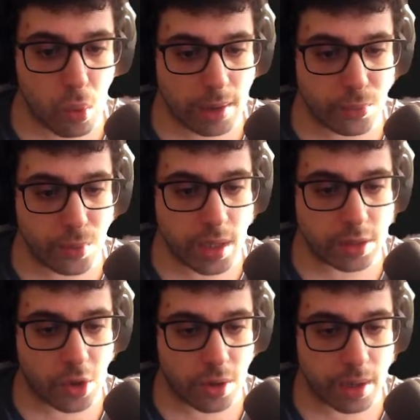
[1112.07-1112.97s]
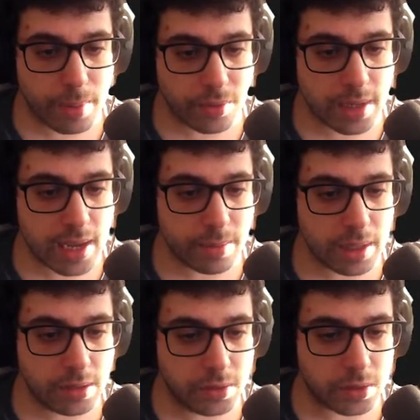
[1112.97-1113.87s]
when we talk about the
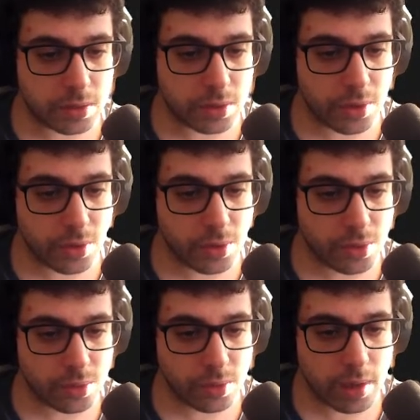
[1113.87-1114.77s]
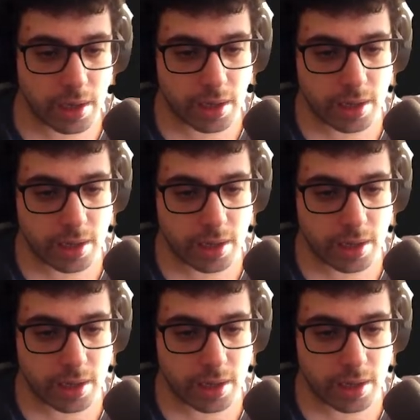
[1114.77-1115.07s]
enemies. So,